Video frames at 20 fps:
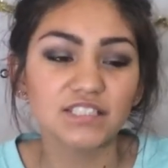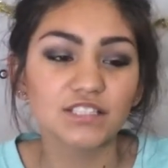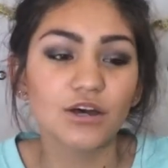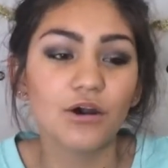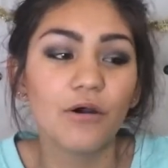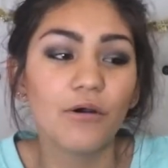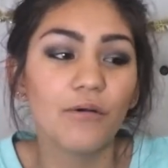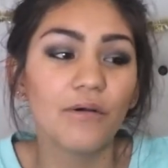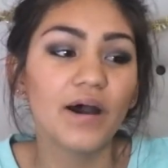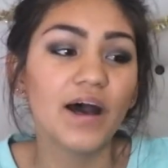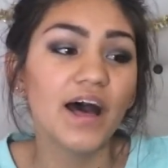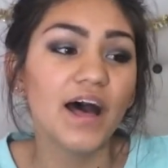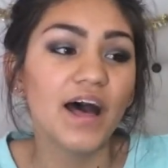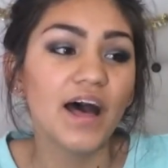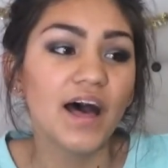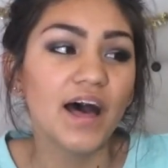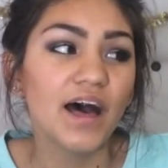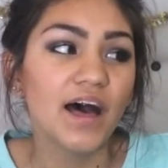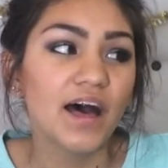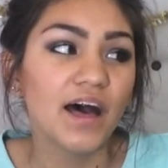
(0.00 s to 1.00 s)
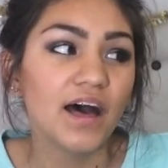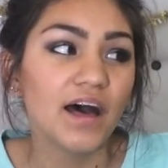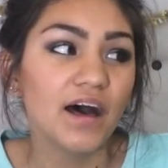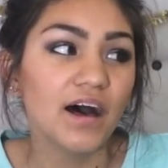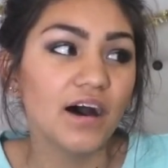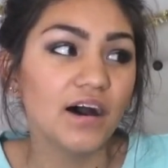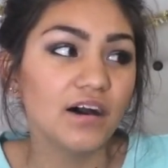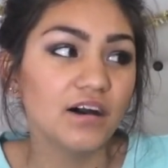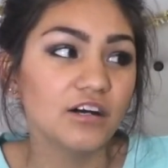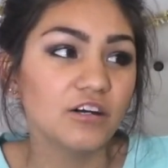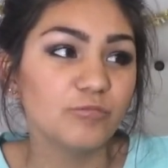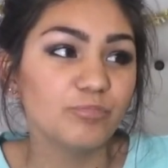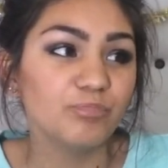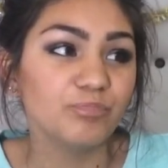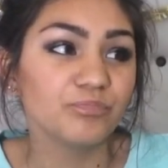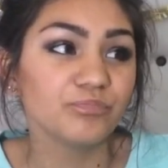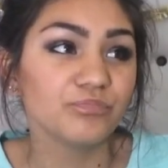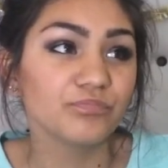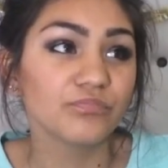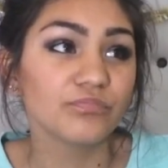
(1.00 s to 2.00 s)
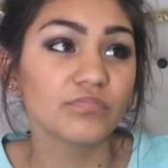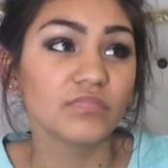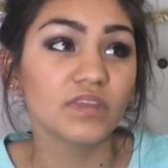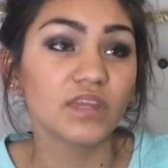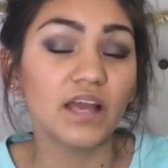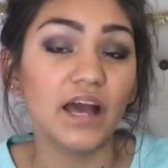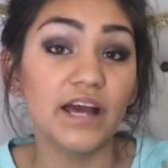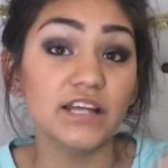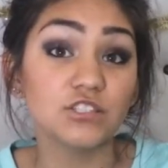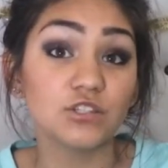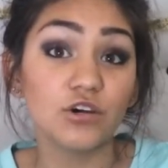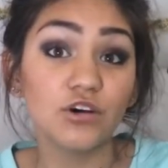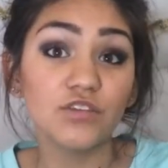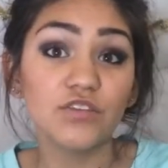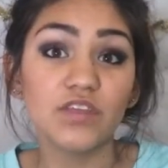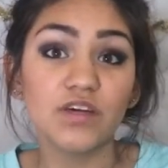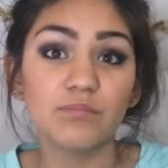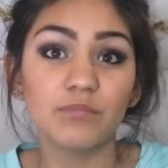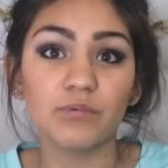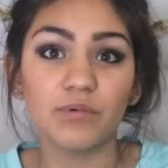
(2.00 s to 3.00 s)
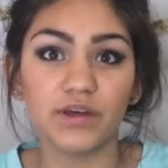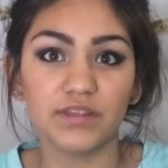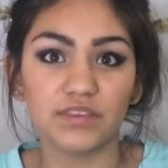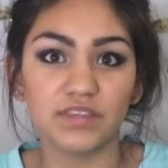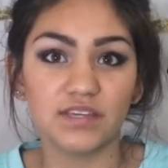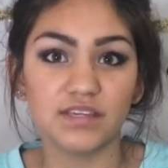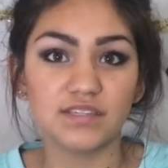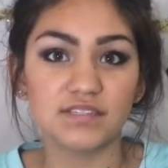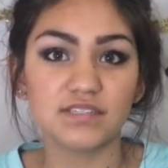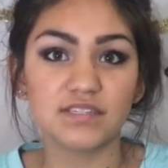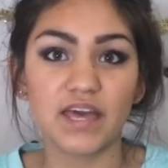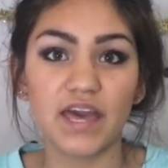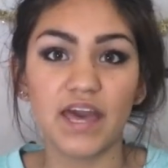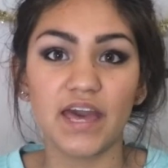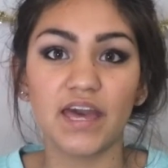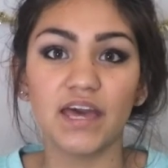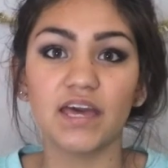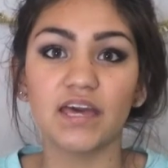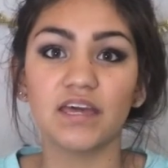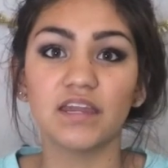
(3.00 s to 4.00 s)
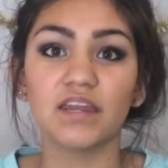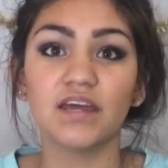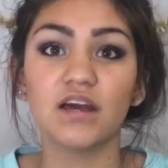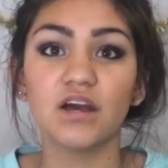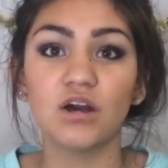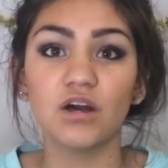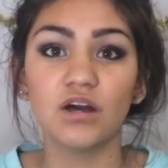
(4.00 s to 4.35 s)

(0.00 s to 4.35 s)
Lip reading: So I told them about this, and